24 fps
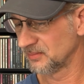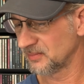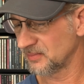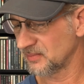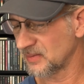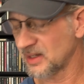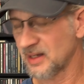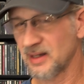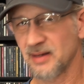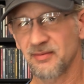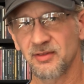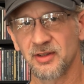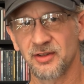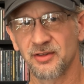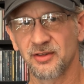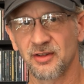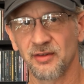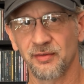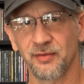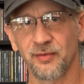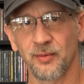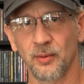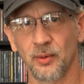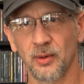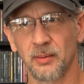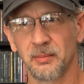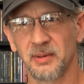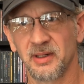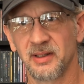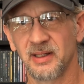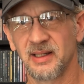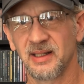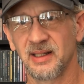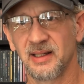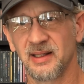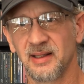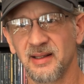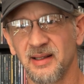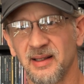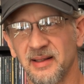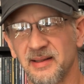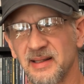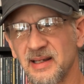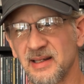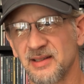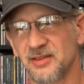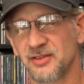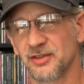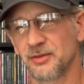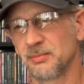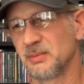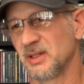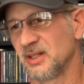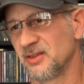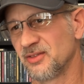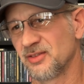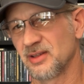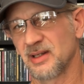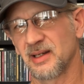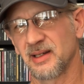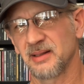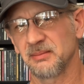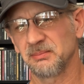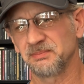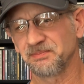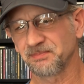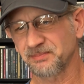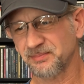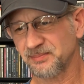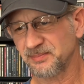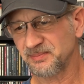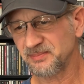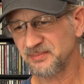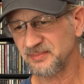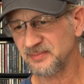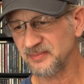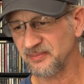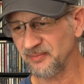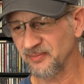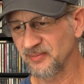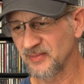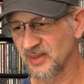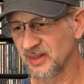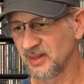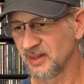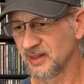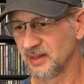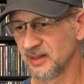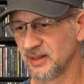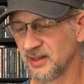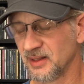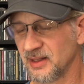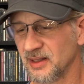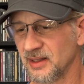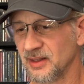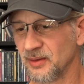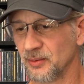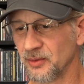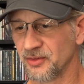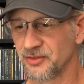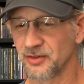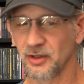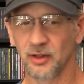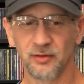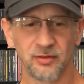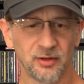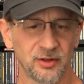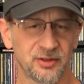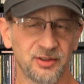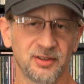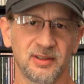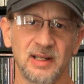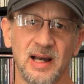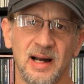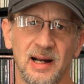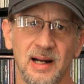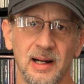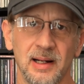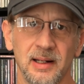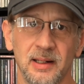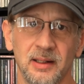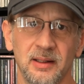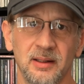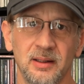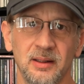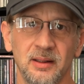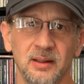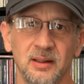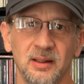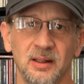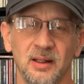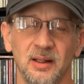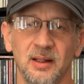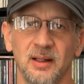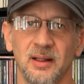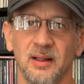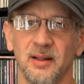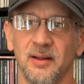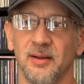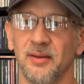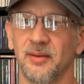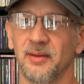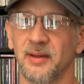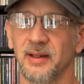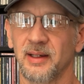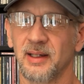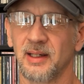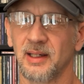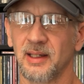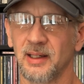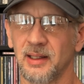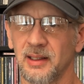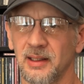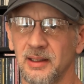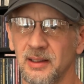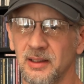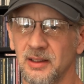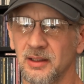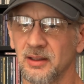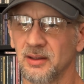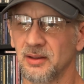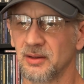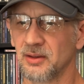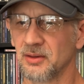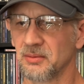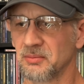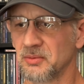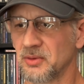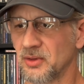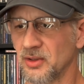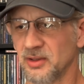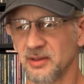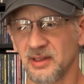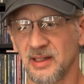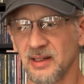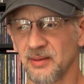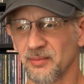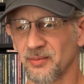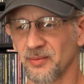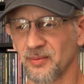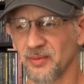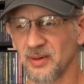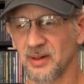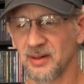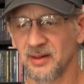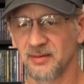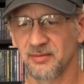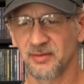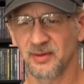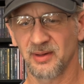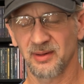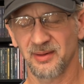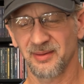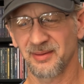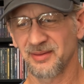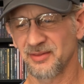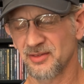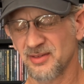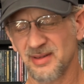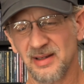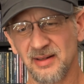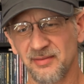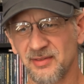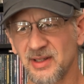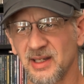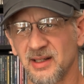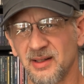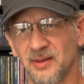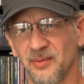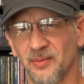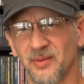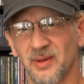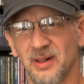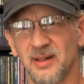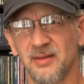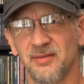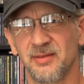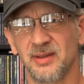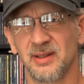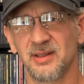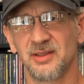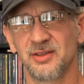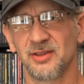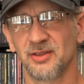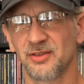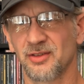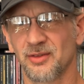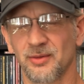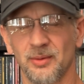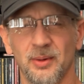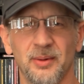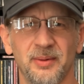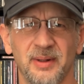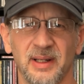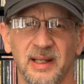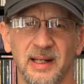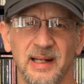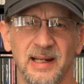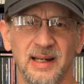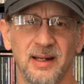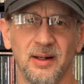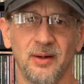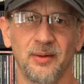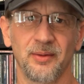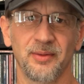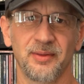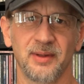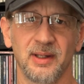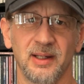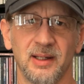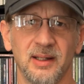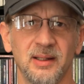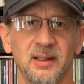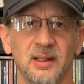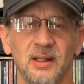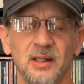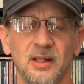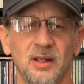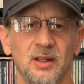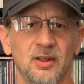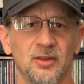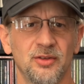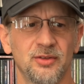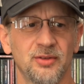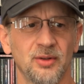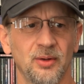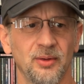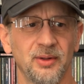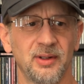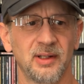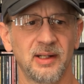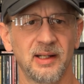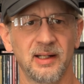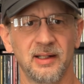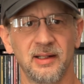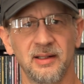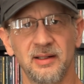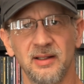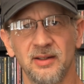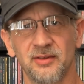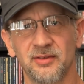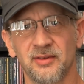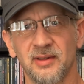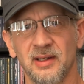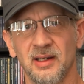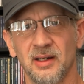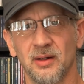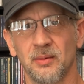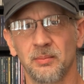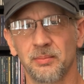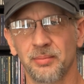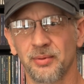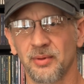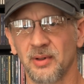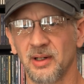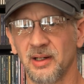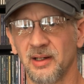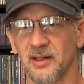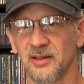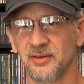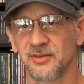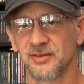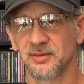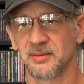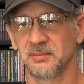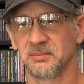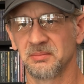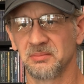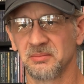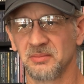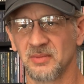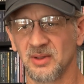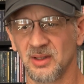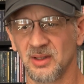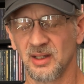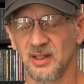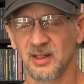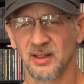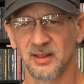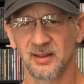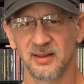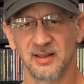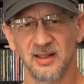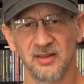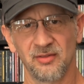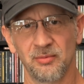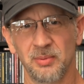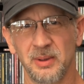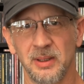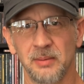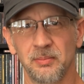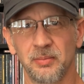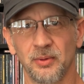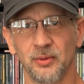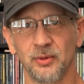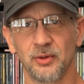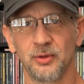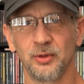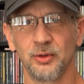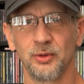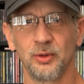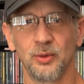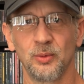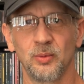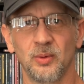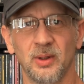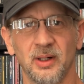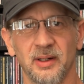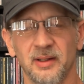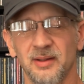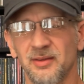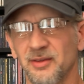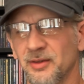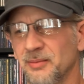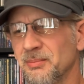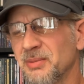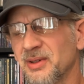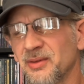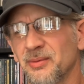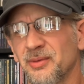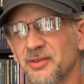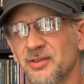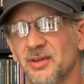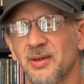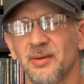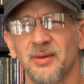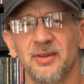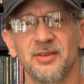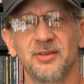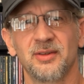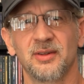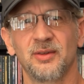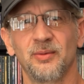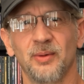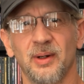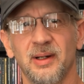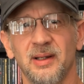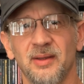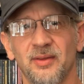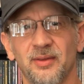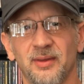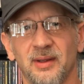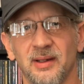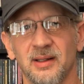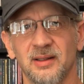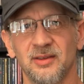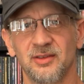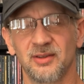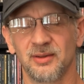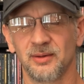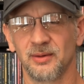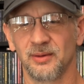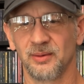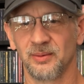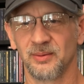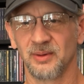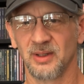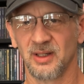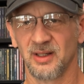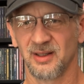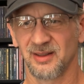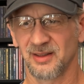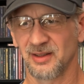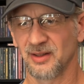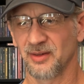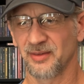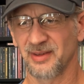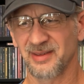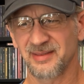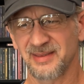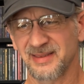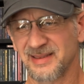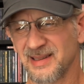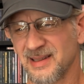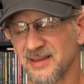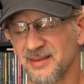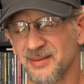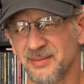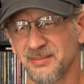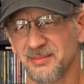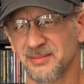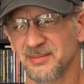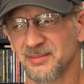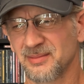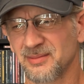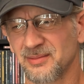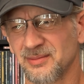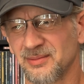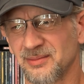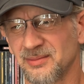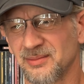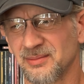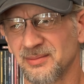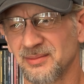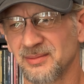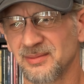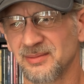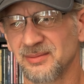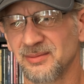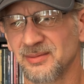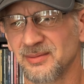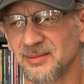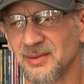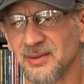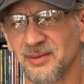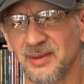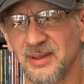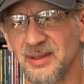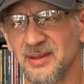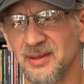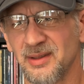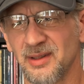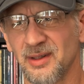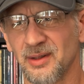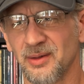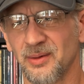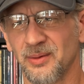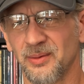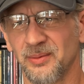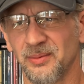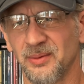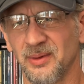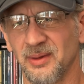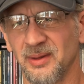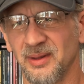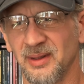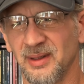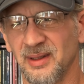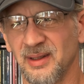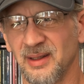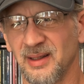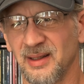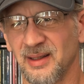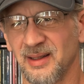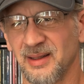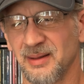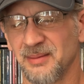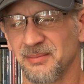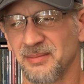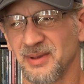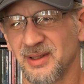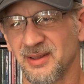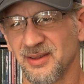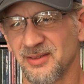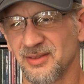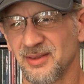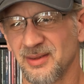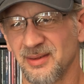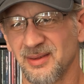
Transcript: have this deformity, and that just means that it was overstock. They couldn't get rid of it. Instead of getting rid of it, just throwing it out, they sold it at a discount price and gave people who wanted to. But it was always a great thing to go there. I don't really know, because a